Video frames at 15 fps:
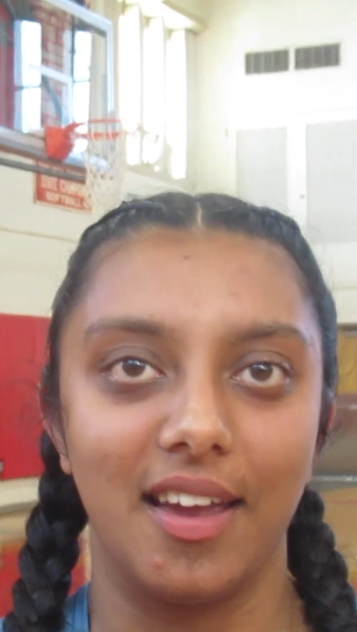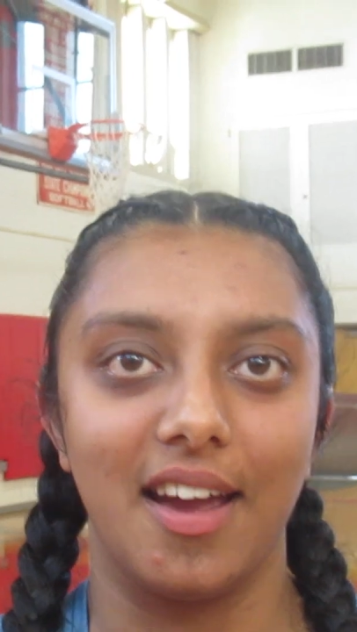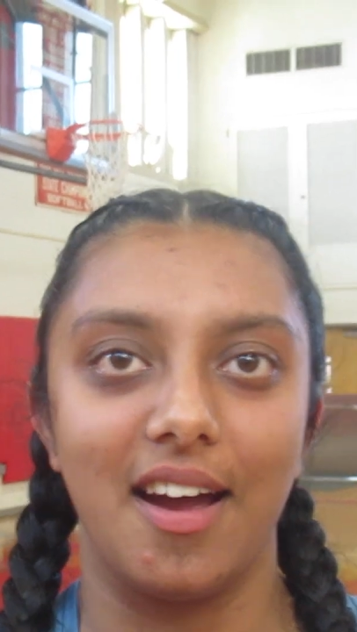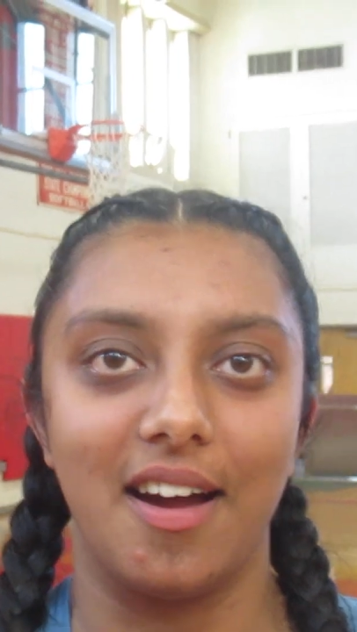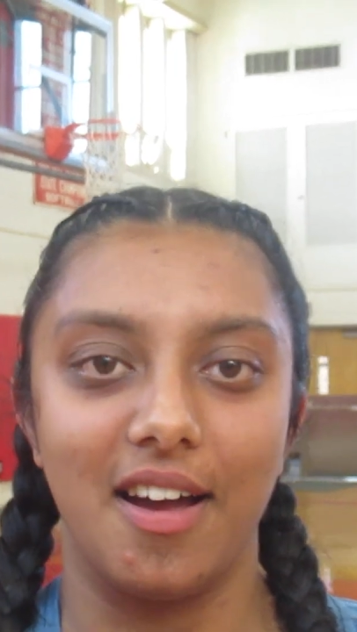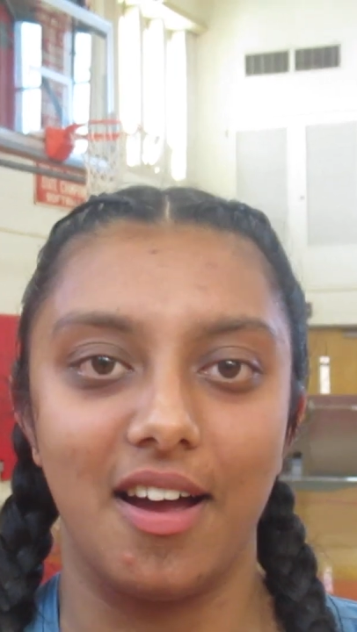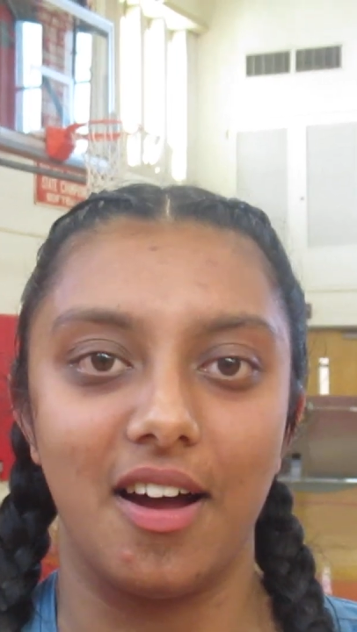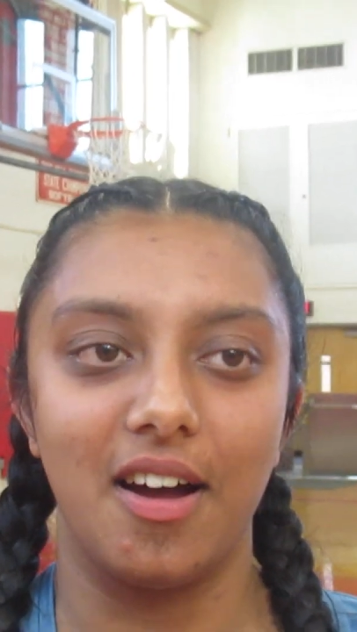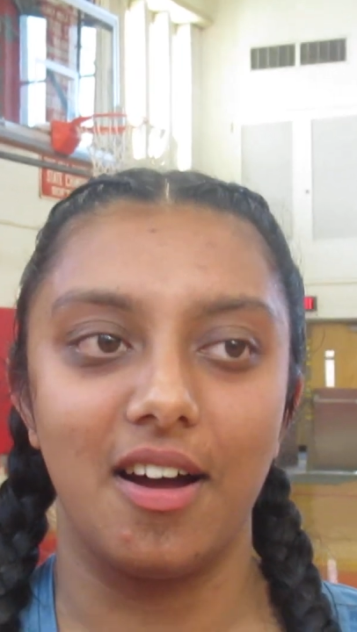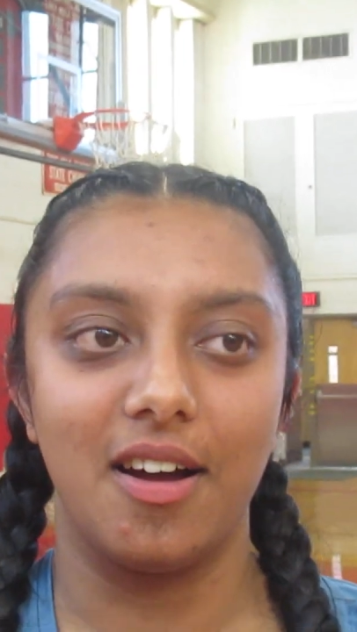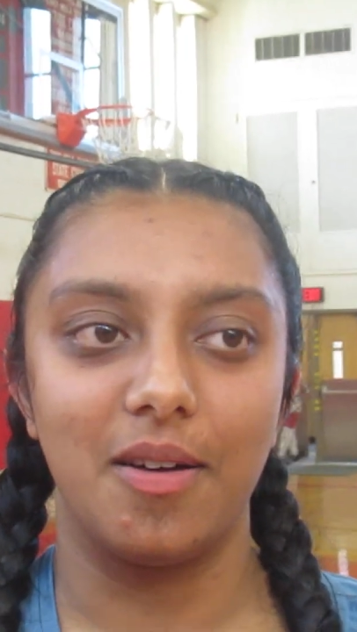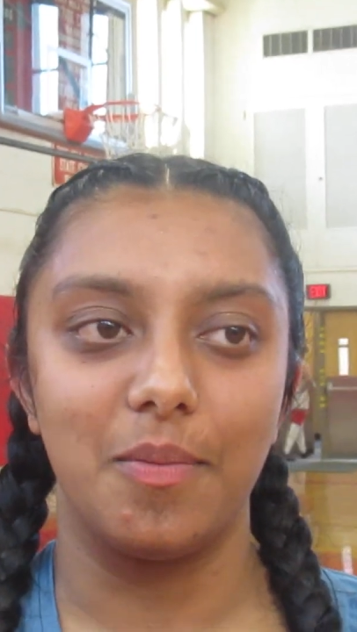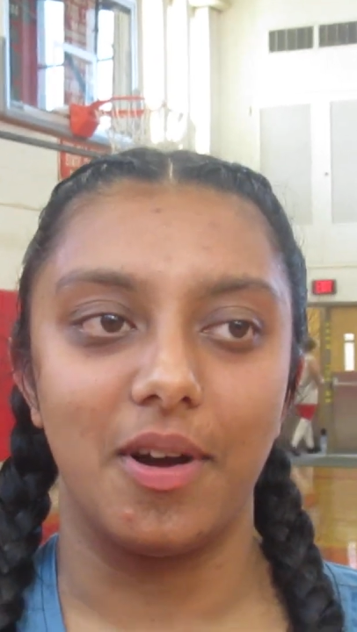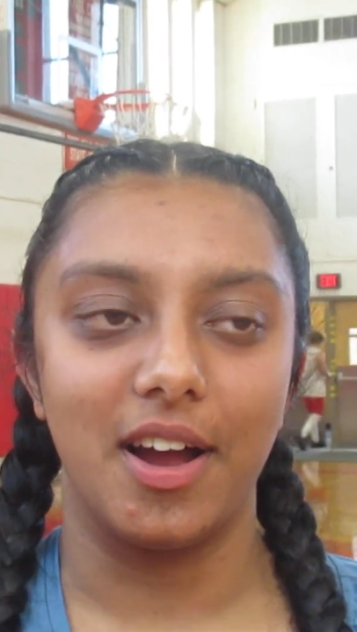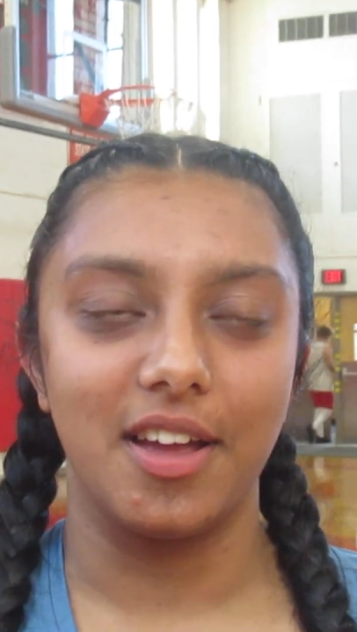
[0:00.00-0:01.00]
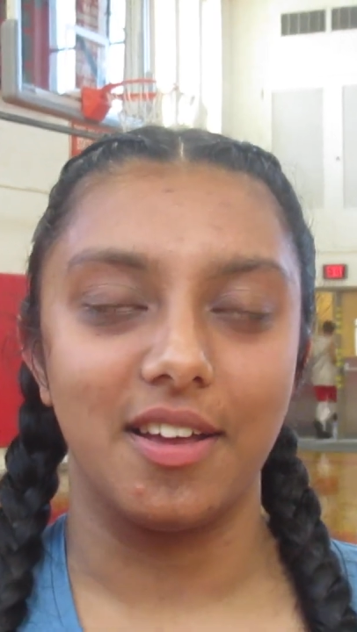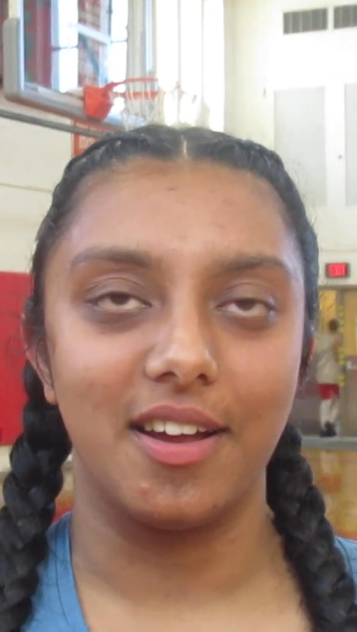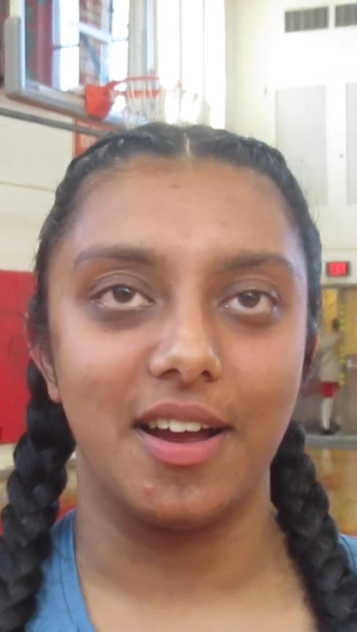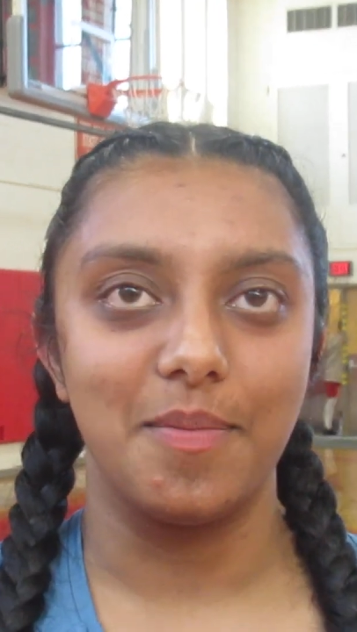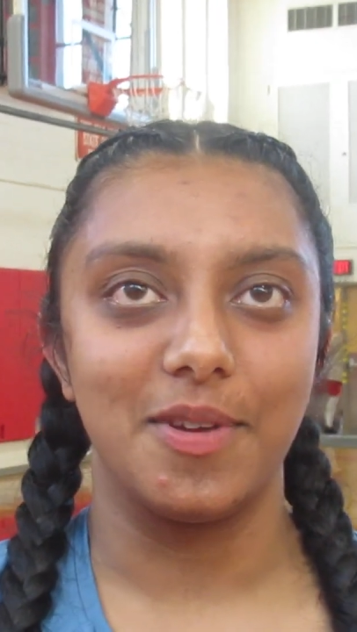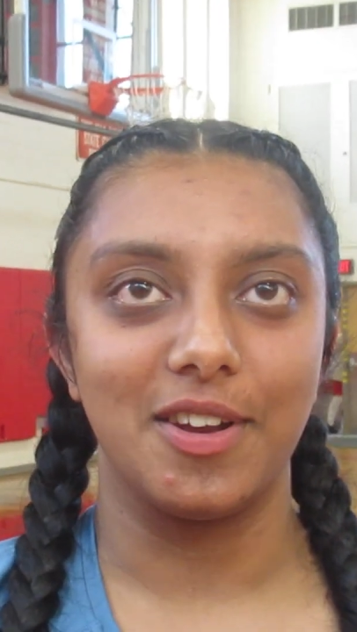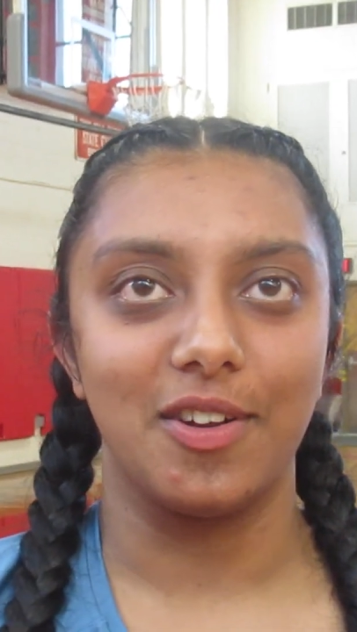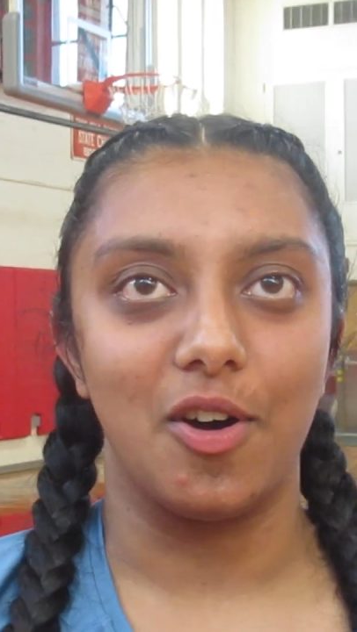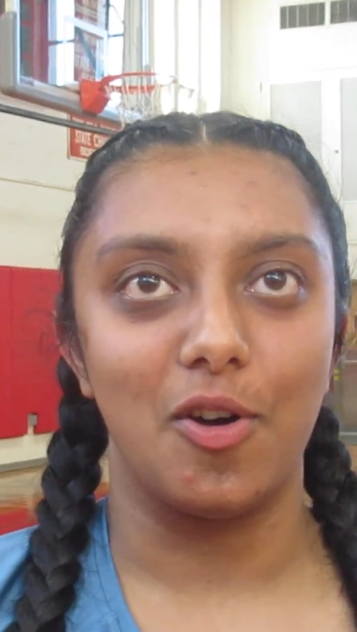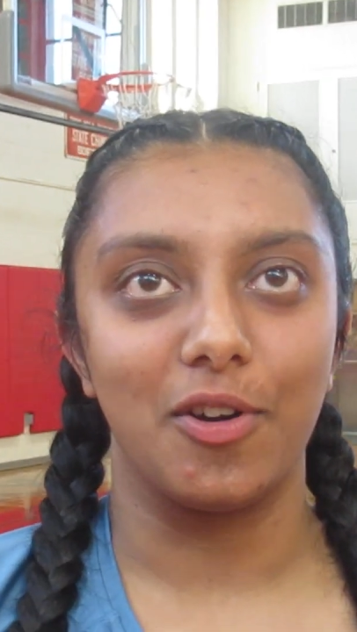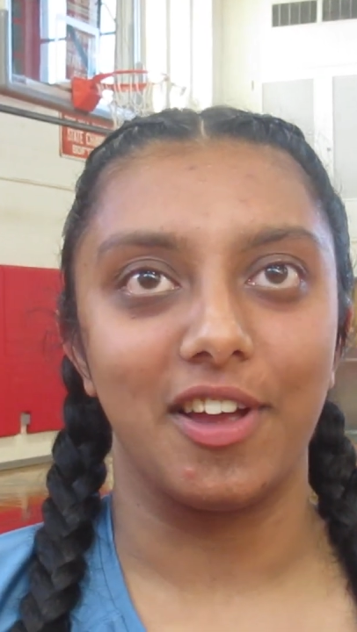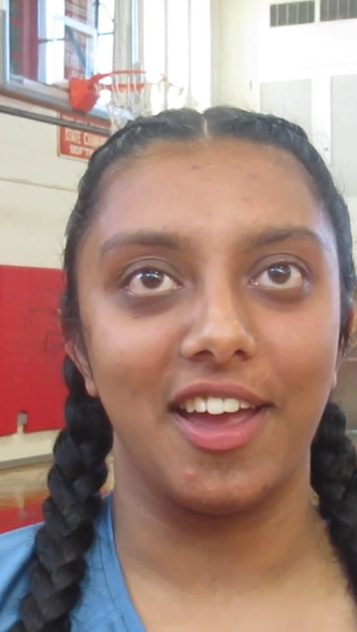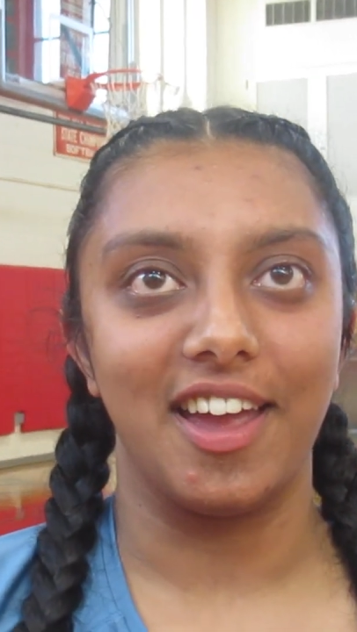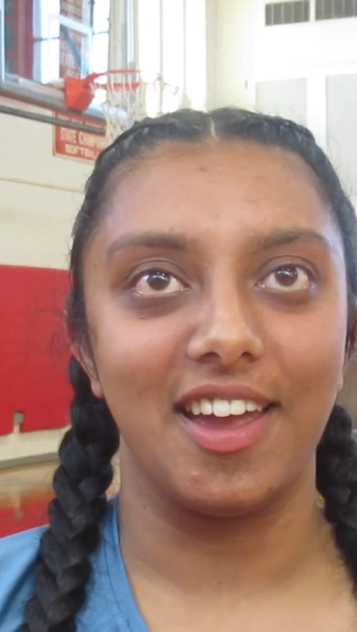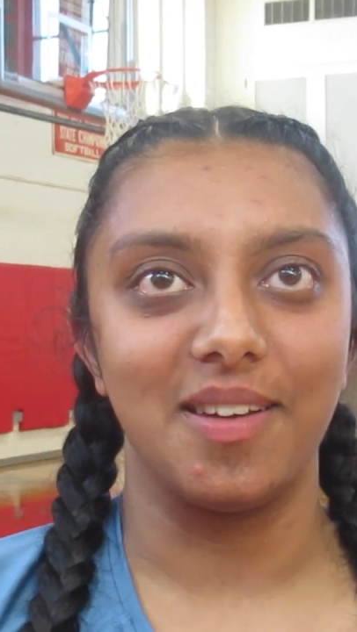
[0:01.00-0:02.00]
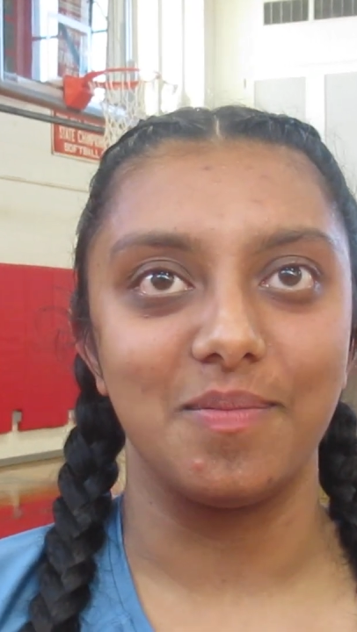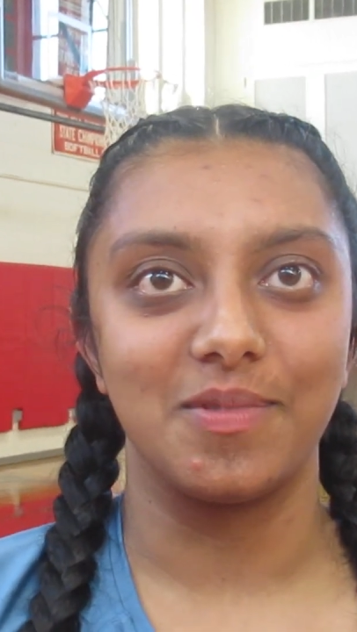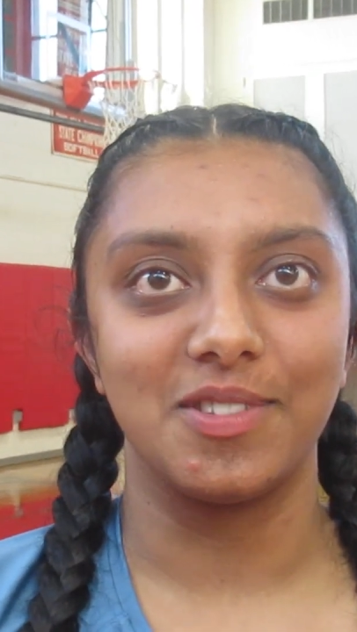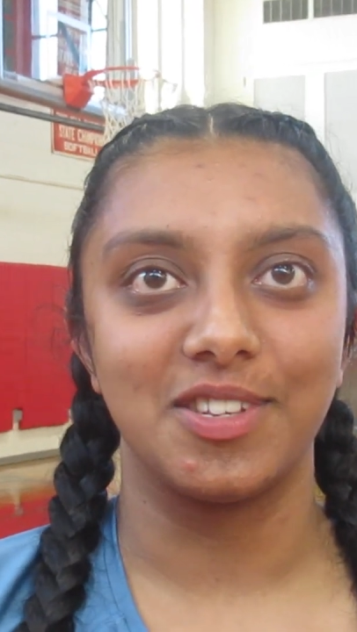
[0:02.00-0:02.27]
Yeah, I mean, all game,